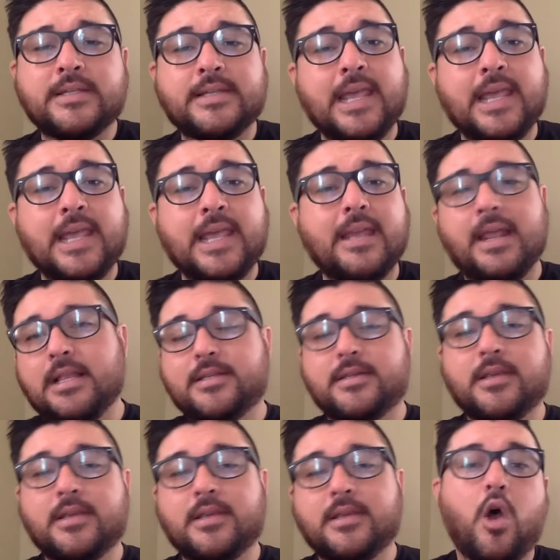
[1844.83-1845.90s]
state and
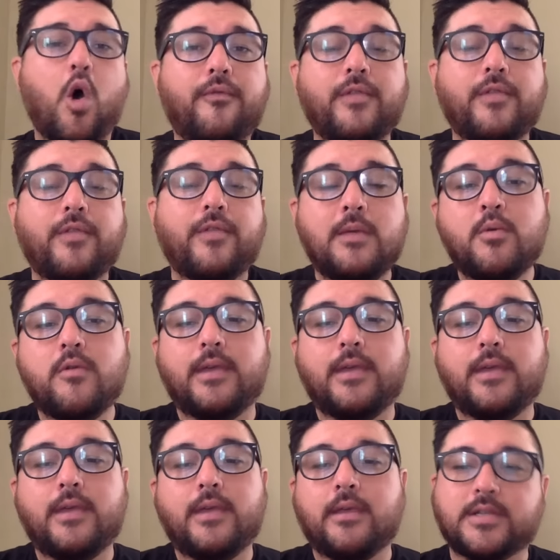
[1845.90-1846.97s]
is hopefully
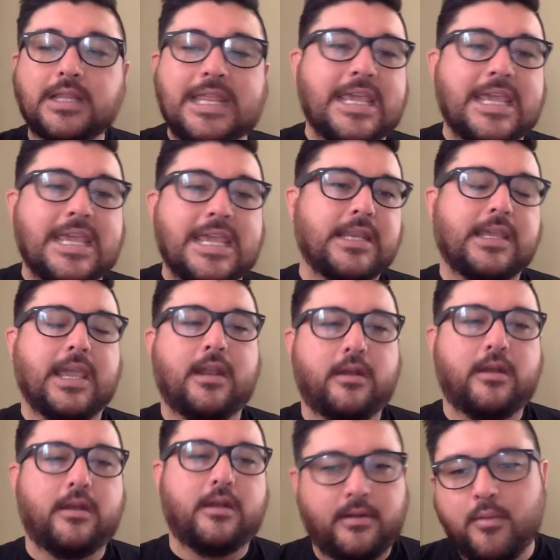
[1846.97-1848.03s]
moving. There's a leading
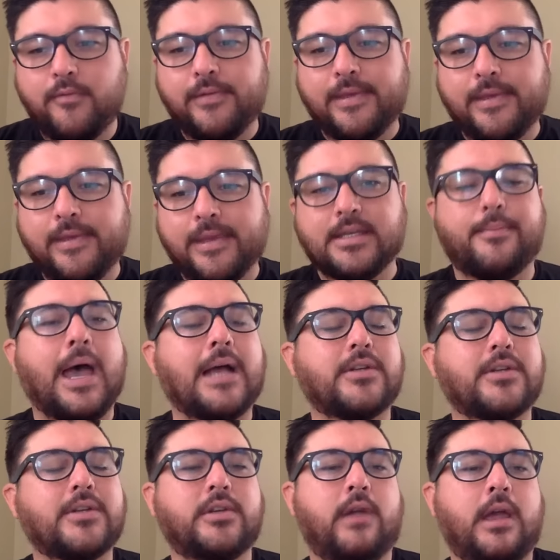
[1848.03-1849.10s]
indicator that they're moving into
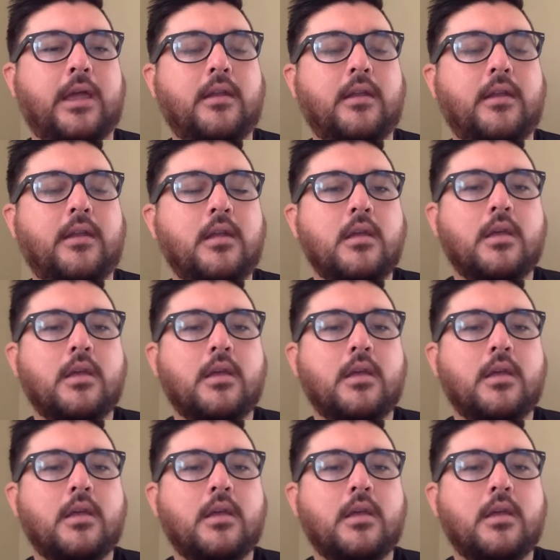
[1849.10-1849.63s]
passion, right?